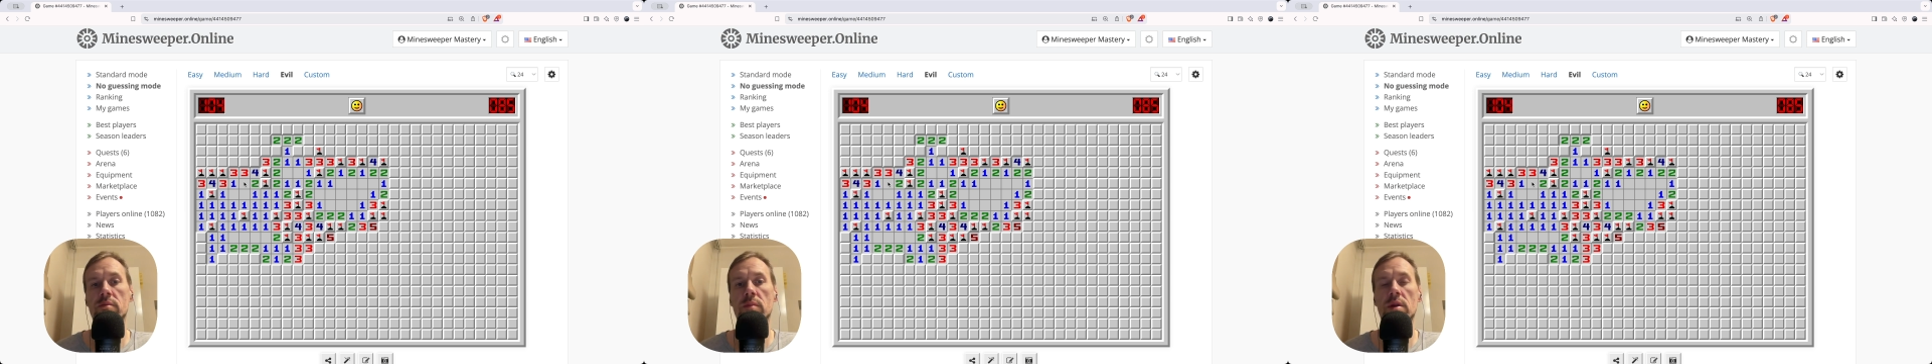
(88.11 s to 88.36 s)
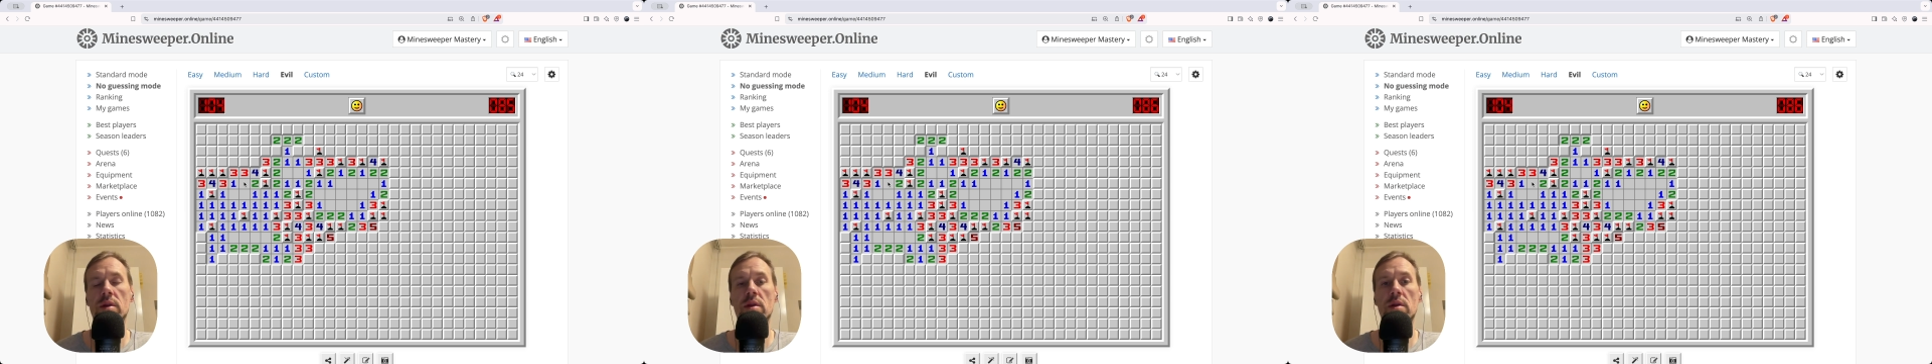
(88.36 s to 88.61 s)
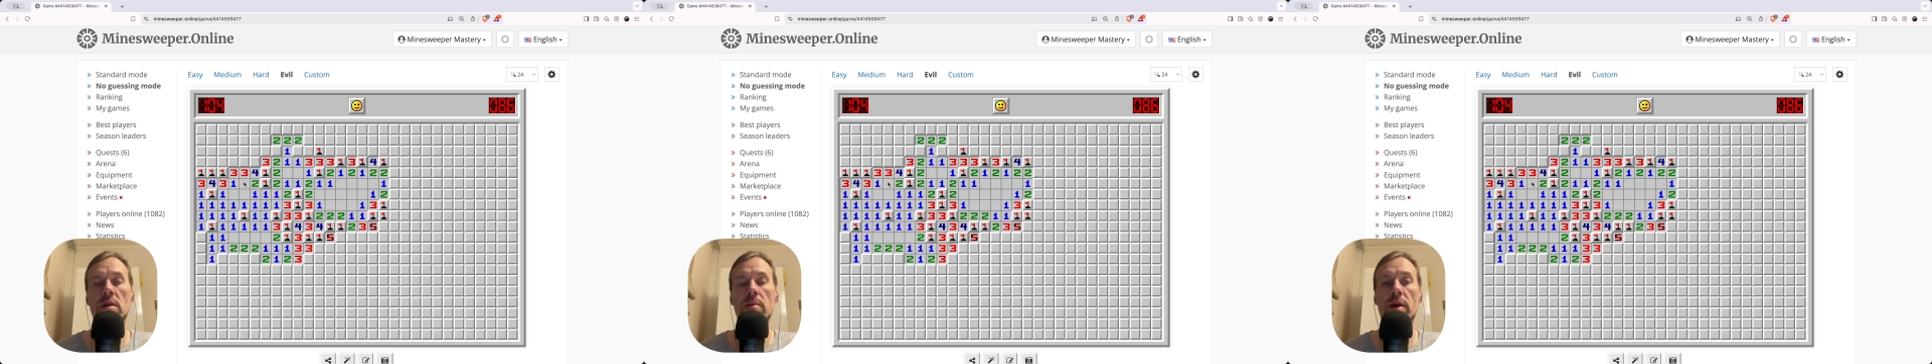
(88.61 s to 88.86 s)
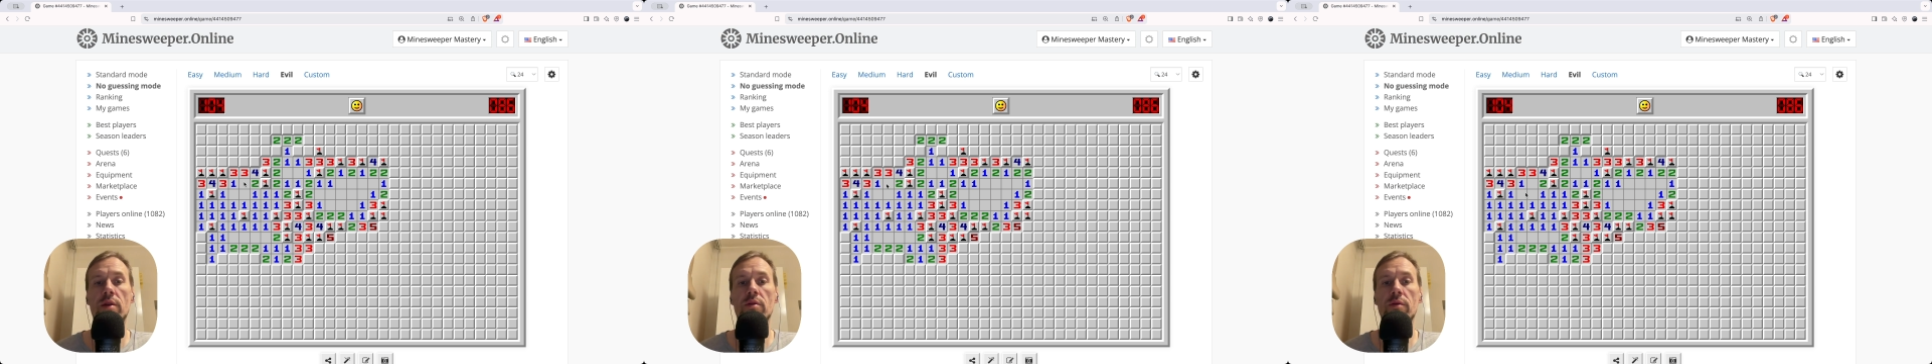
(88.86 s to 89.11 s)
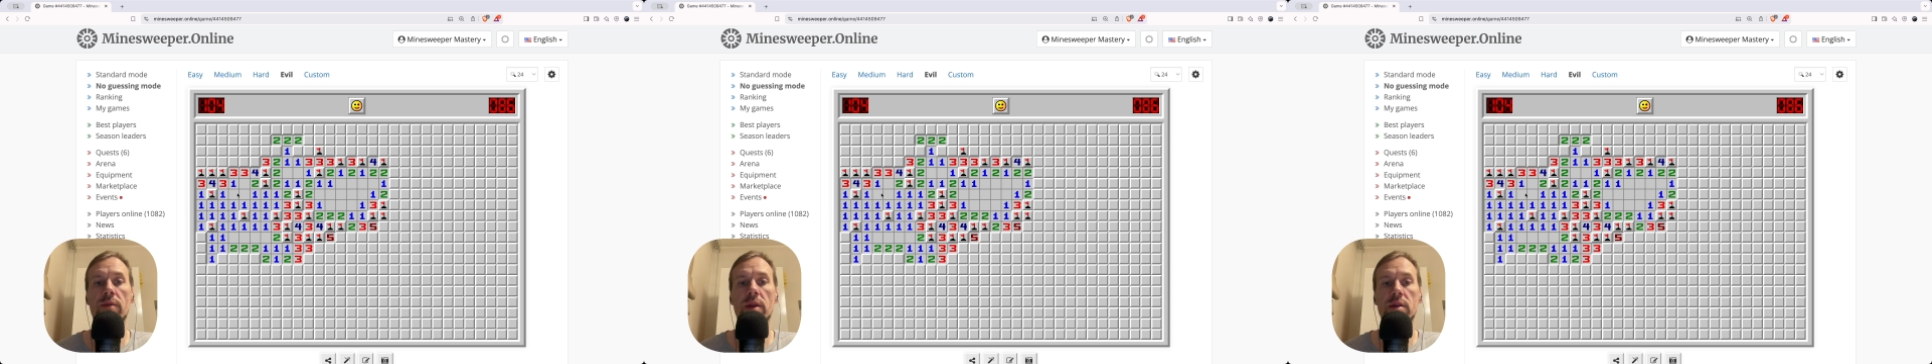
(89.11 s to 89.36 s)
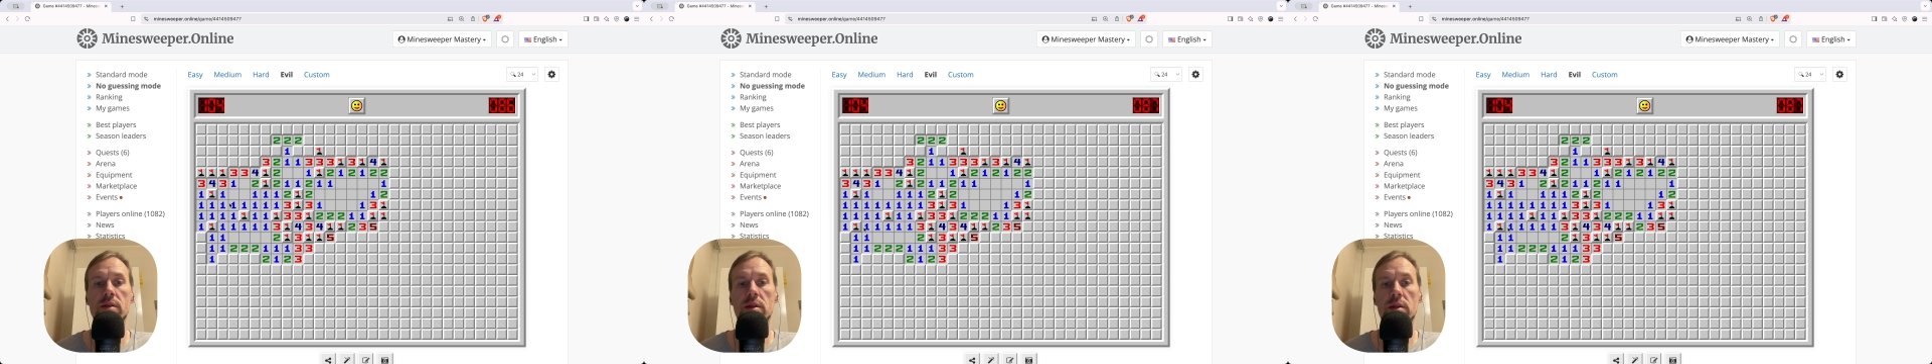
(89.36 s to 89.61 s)
in a matter of
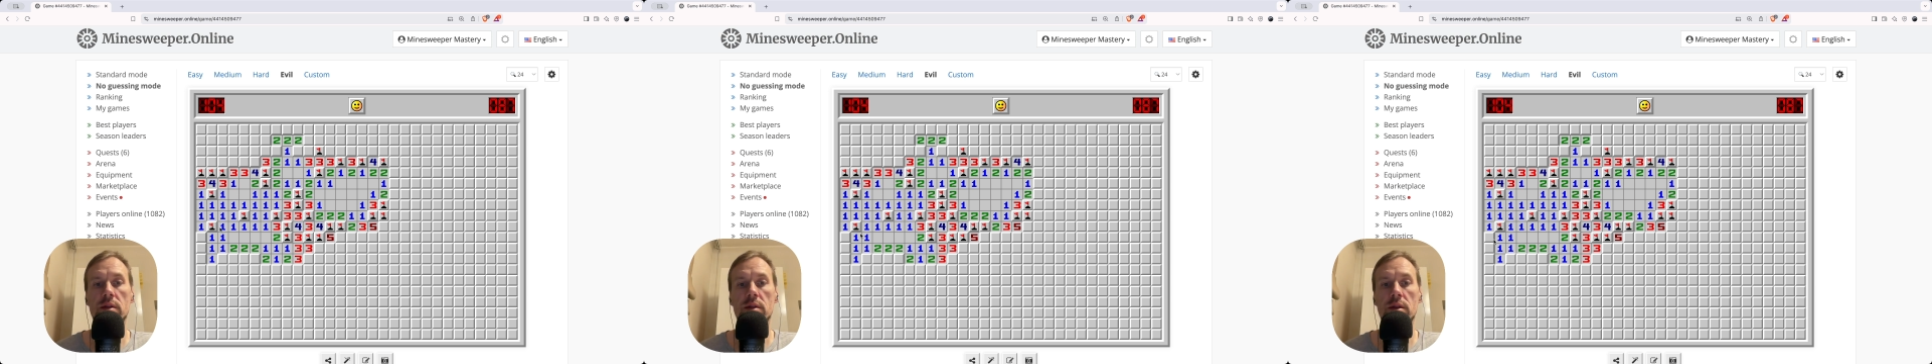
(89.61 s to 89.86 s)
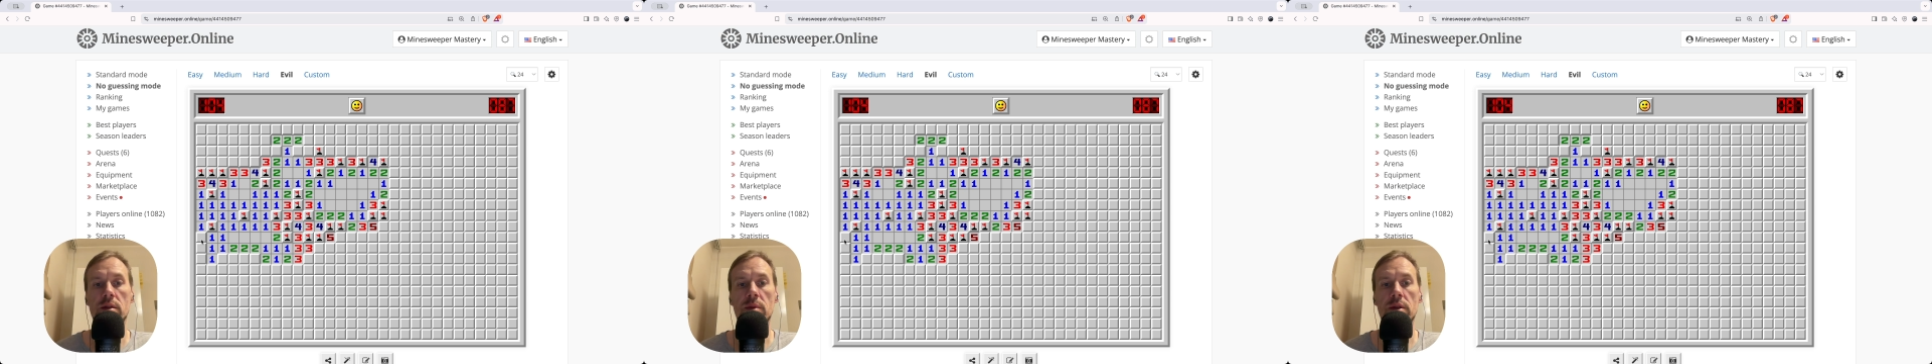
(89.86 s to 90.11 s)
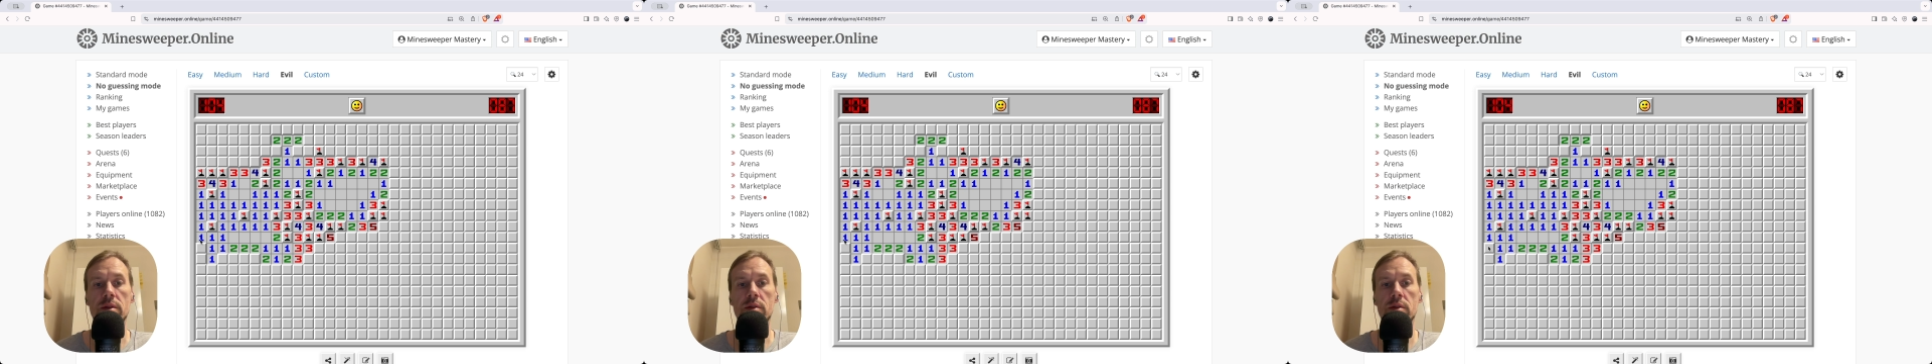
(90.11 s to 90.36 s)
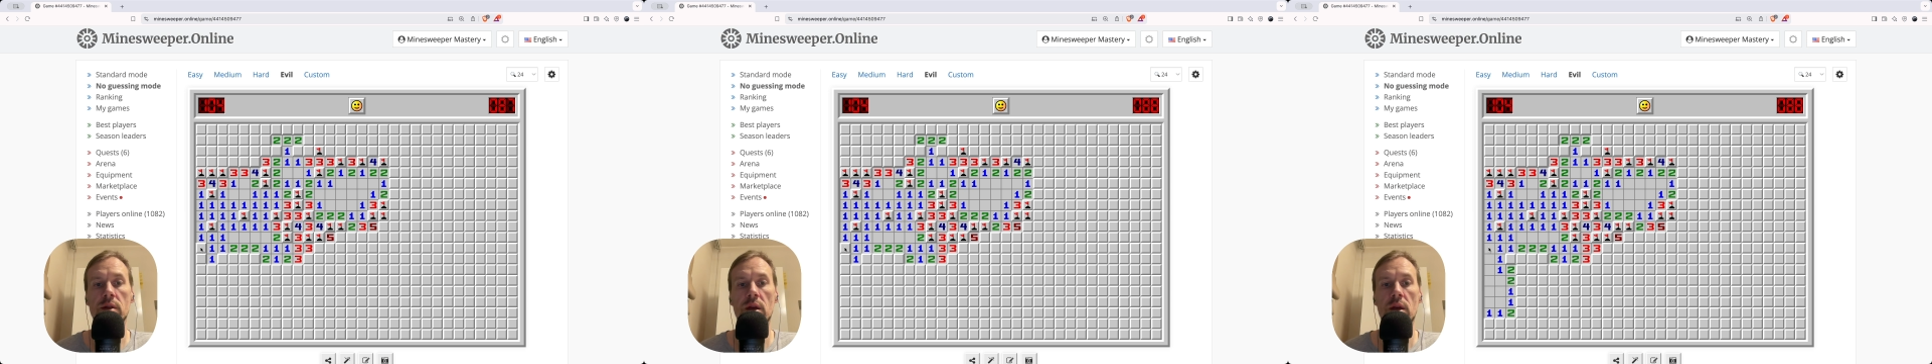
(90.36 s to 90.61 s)
less than 10 minutes.